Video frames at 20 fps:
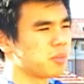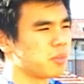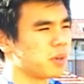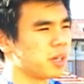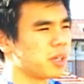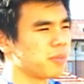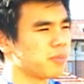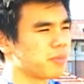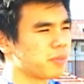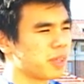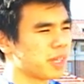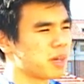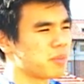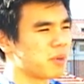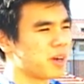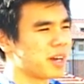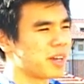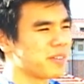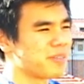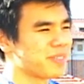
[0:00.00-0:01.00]
but I
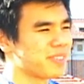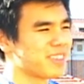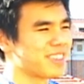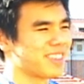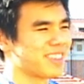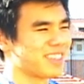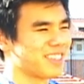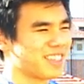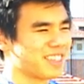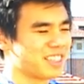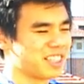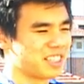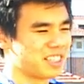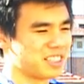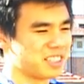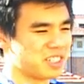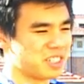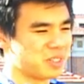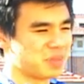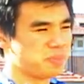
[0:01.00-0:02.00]
get by.
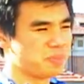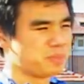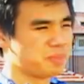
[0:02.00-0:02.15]
So,